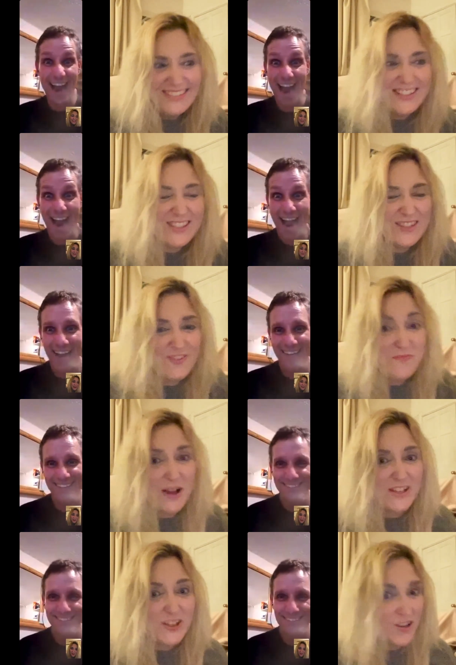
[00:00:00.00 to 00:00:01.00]
Speaker 1: Just to
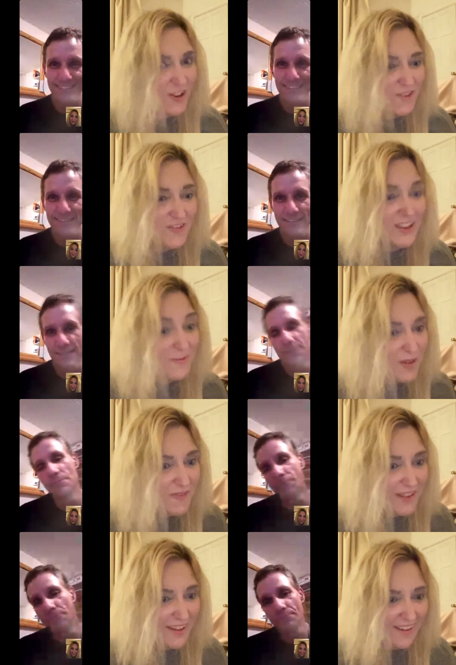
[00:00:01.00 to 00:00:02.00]
remind you, I got a ring on my
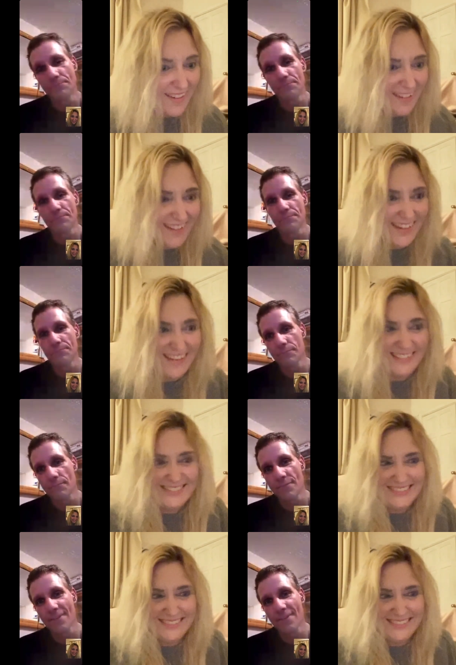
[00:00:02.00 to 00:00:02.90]
finger. and,